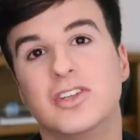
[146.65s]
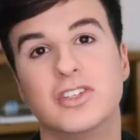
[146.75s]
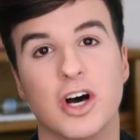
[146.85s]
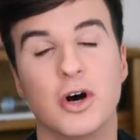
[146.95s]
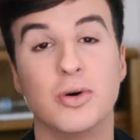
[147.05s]

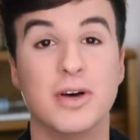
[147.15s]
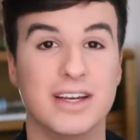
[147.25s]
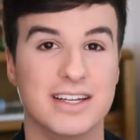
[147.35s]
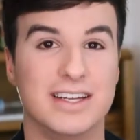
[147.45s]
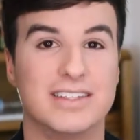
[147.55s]
So
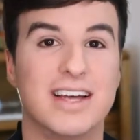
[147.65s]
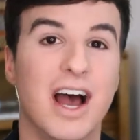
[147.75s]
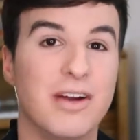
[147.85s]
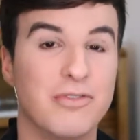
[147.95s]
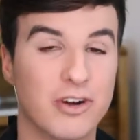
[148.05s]
it is
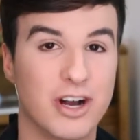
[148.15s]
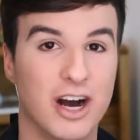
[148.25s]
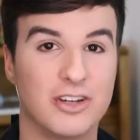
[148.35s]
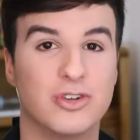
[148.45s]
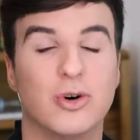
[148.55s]
time for
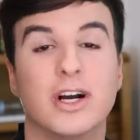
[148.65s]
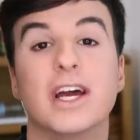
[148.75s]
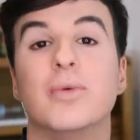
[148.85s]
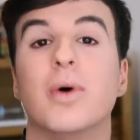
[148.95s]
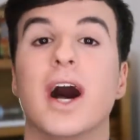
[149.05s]
contour,
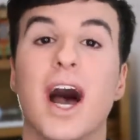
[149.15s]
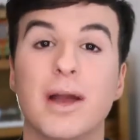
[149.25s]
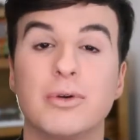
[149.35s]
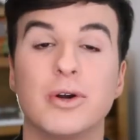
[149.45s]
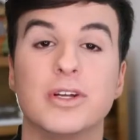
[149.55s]
and what
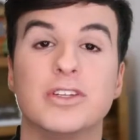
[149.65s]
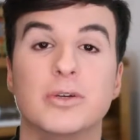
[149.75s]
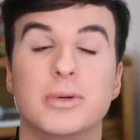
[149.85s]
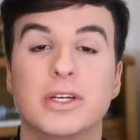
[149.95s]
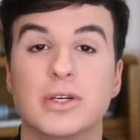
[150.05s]
I'm going
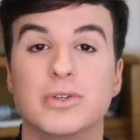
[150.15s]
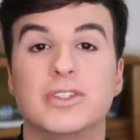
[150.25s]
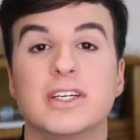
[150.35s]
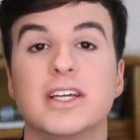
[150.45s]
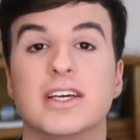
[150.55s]
to be
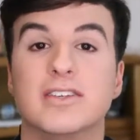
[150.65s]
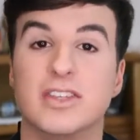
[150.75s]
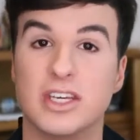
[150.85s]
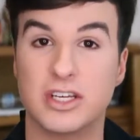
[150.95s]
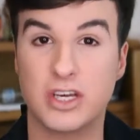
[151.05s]
using is
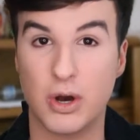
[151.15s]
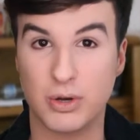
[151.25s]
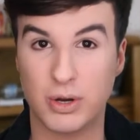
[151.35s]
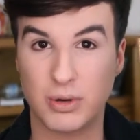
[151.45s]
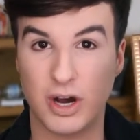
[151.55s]
the
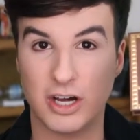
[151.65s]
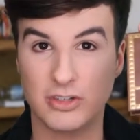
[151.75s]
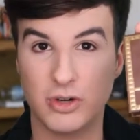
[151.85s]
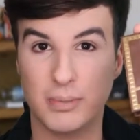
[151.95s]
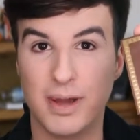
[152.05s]
Coco
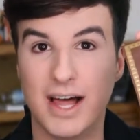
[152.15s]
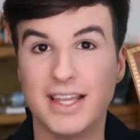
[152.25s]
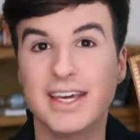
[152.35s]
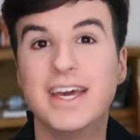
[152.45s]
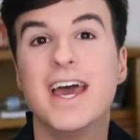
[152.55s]
contour
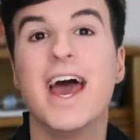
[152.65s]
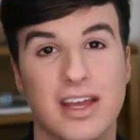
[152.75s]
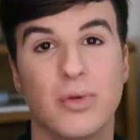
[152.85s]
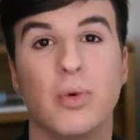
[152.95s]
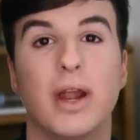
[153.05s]
palette.
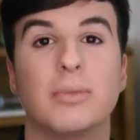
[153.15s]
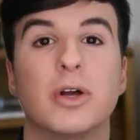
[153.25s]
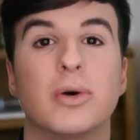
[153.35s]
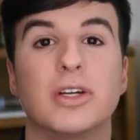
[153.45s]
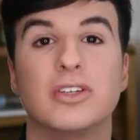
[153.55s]
And what I'm
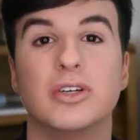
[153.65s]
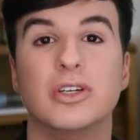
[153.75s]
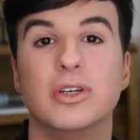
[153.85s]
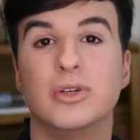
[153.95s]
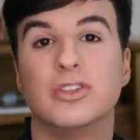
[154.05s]
going to
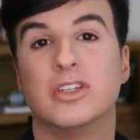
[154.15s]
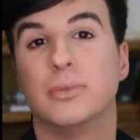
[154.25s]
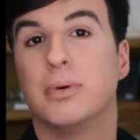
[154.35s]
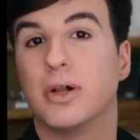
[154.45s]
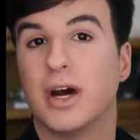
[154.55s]
use to
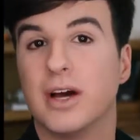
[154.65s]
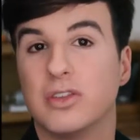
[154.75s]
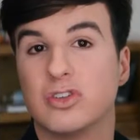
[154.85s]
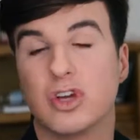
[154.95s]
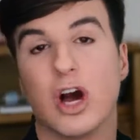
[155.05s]
put on
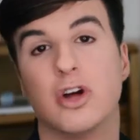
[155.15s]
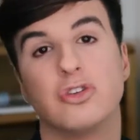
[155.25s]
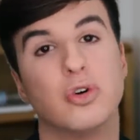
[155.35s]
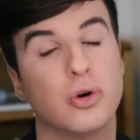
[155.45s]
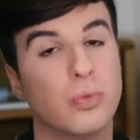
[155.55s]
this
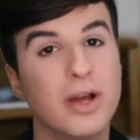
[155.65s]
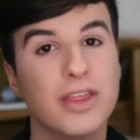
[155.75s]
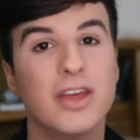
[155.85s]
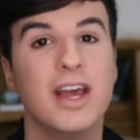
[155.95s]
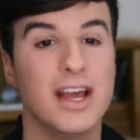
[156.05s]
contour
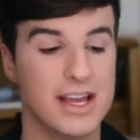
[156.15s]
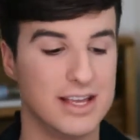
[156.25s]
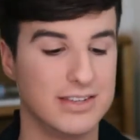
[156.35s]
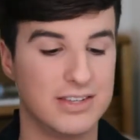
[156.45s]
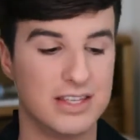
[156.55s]
with
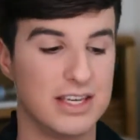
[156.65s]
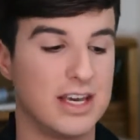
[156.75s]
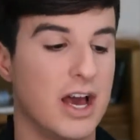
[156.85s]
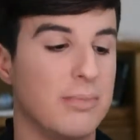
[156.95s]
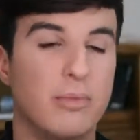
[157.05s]
is
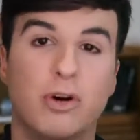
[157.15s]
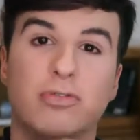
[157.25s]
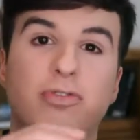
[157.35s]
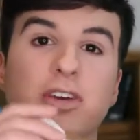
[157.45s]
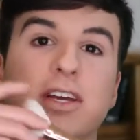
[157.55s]
the
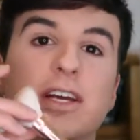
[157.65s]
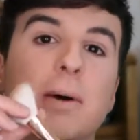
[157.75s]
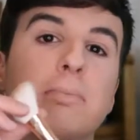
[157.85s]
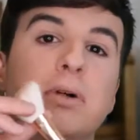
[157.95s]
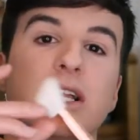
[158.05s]
Morphe
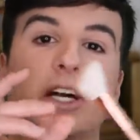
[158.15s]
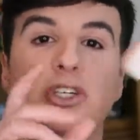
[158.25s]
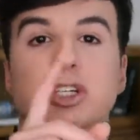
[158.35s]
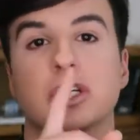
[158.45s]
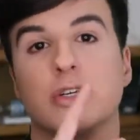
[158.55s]

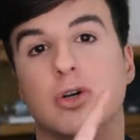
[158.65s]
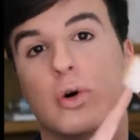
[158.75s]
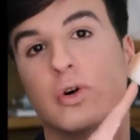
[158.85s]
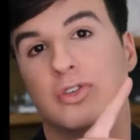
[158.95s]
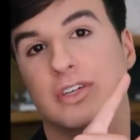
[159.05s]
Complexion
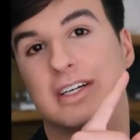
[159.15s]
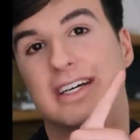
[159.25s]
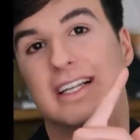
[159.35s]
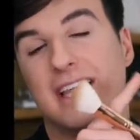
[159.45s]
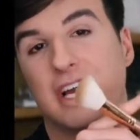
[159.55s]
Goals
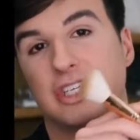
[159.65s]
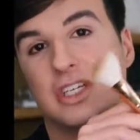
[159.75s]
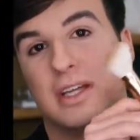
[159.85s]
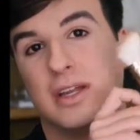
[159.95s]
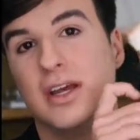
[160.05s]

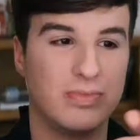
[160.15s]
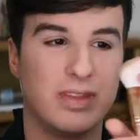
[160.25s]
Collection